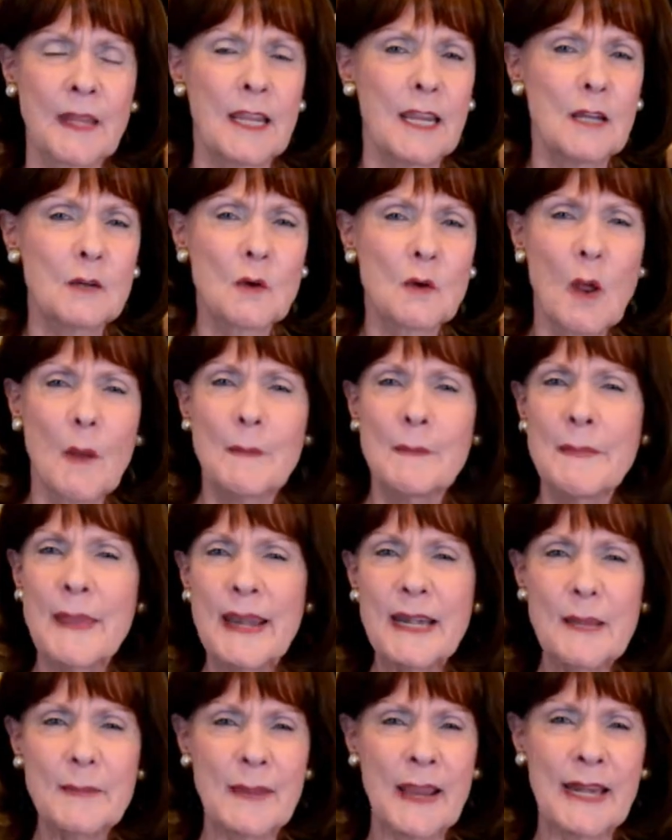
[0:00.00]
he wrote
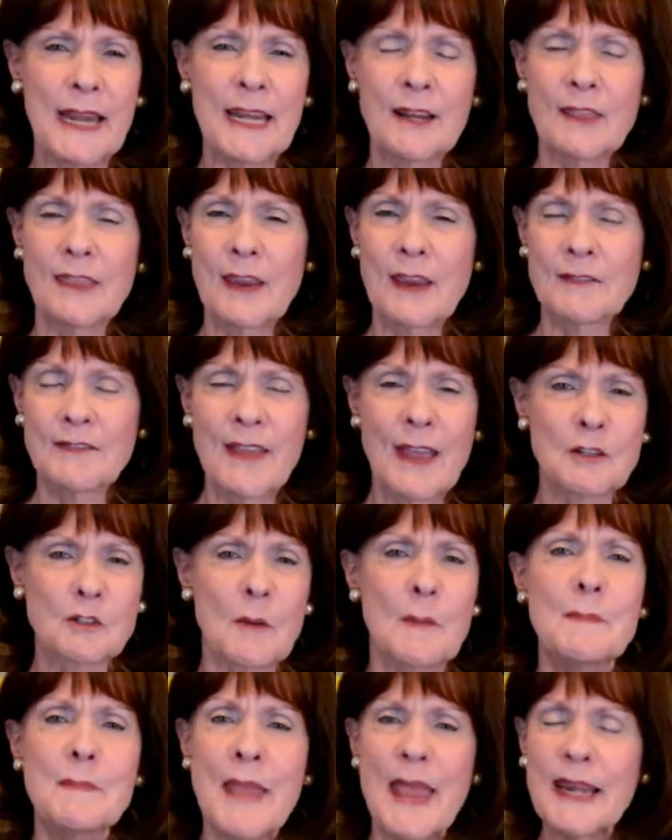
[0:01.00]
many, many, and they
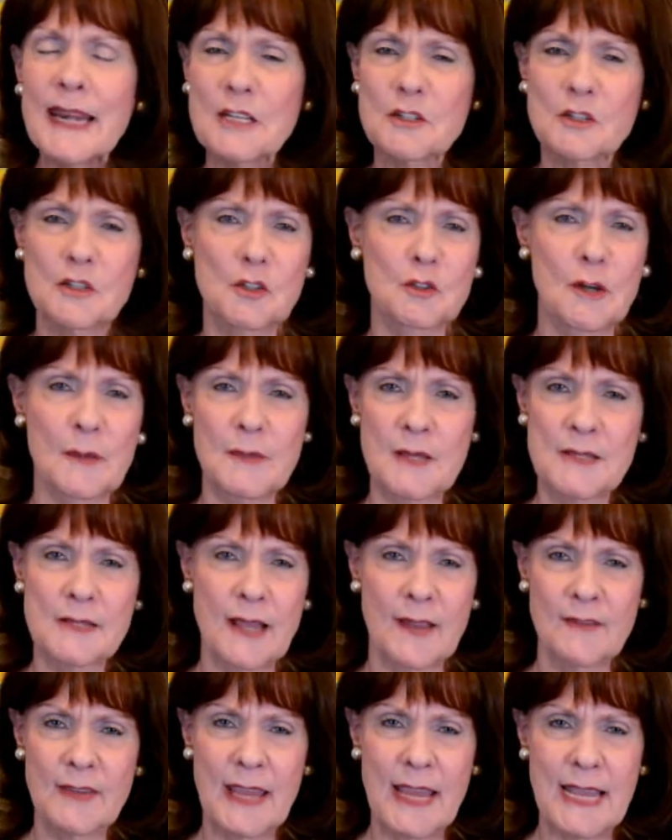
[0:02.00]
found many scribbles
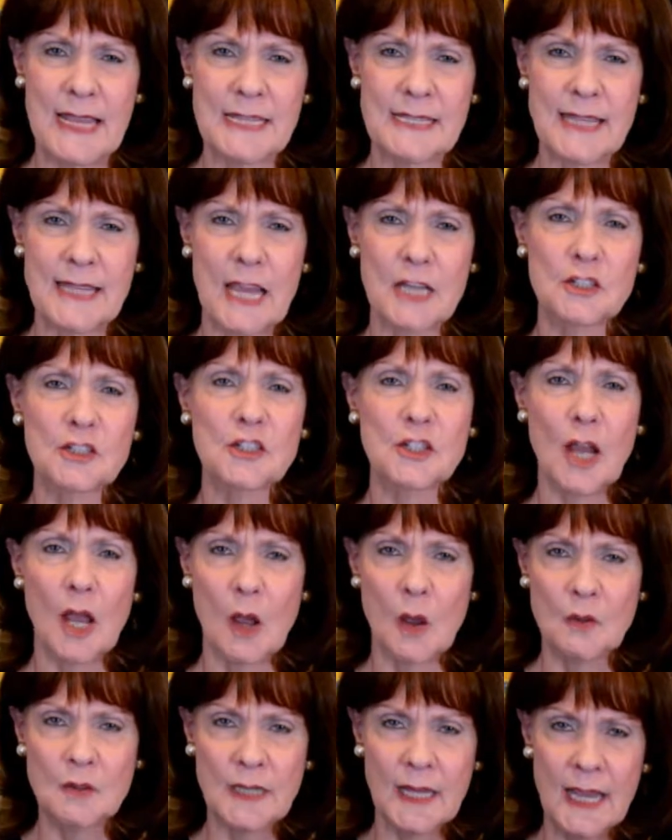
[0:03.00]
of his that
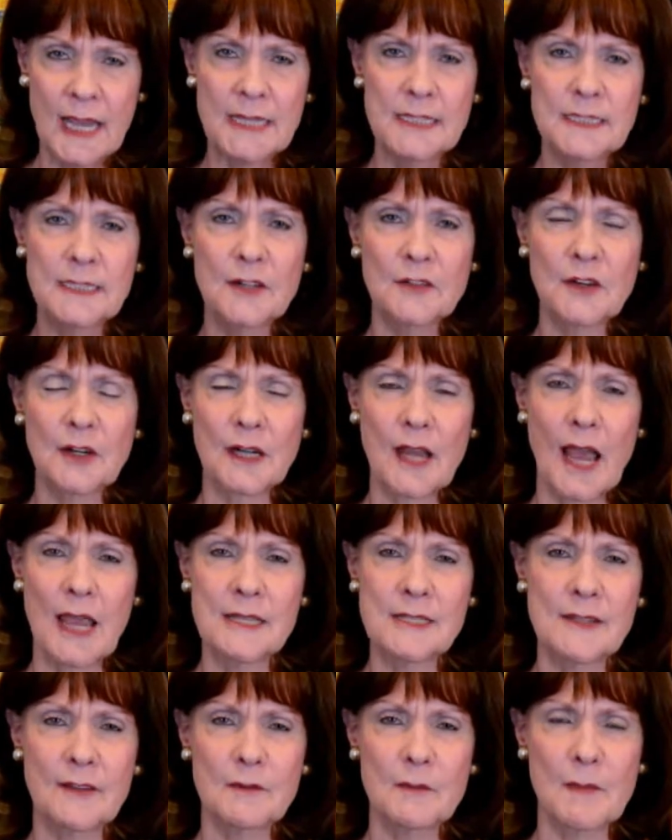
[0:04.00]
showed different
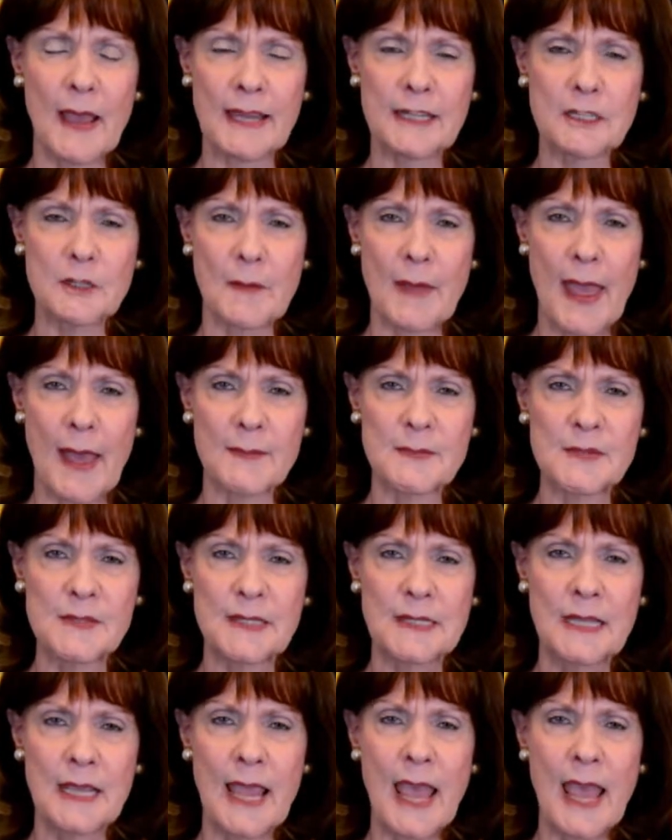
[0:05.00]
kinds of mind maps.